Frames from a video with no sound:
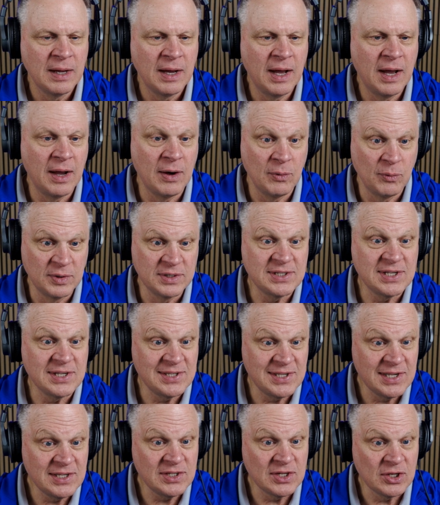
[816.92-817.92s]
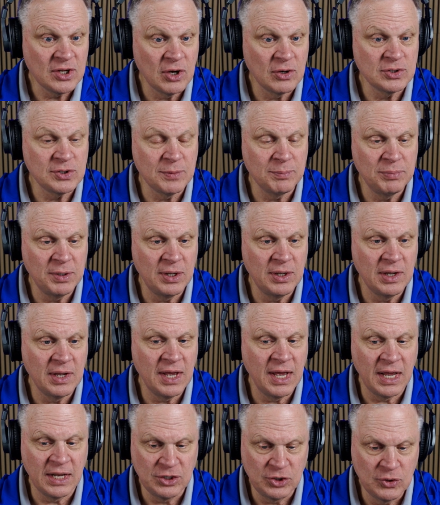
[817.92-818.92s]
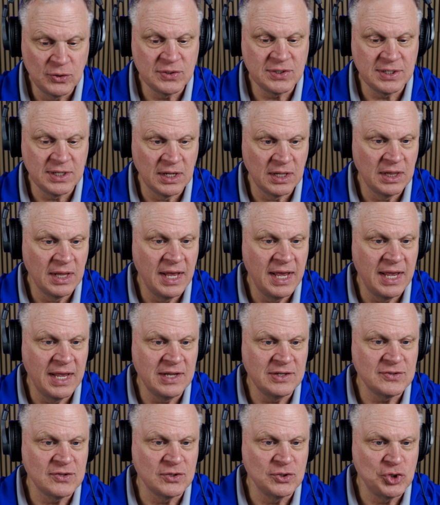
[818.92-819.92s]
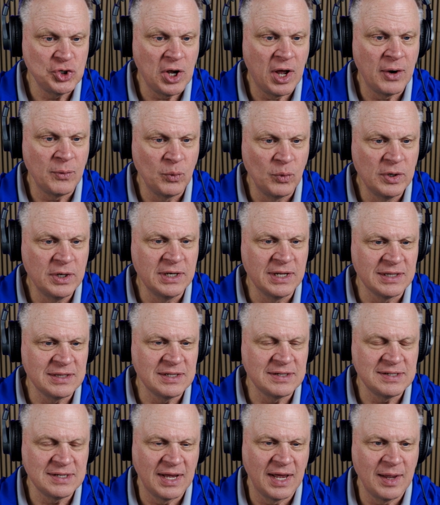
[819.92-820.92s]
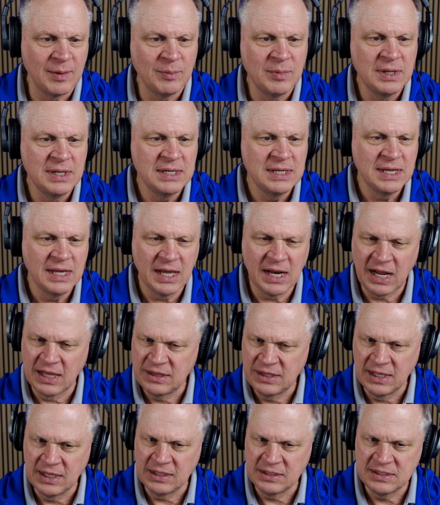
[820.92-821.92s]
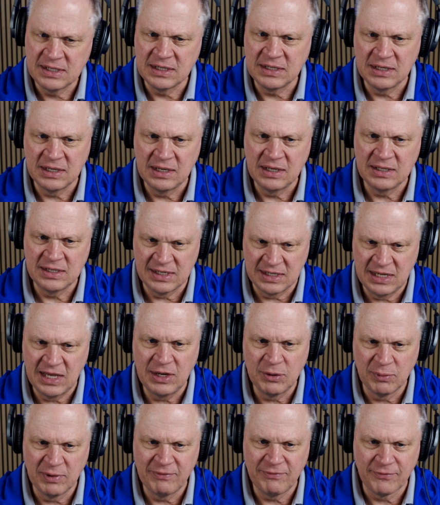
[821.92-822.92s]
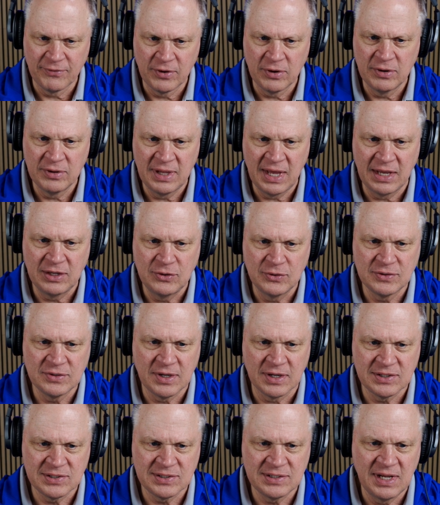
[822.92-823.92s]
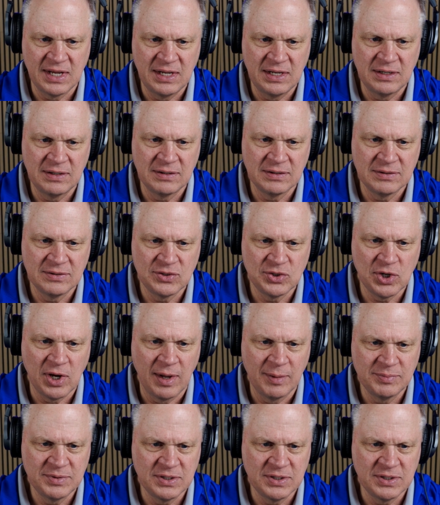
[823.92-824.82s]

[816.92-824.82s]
was assistant coach at UCLA to John Wooden at the time. And I think, did he refer that Utah State job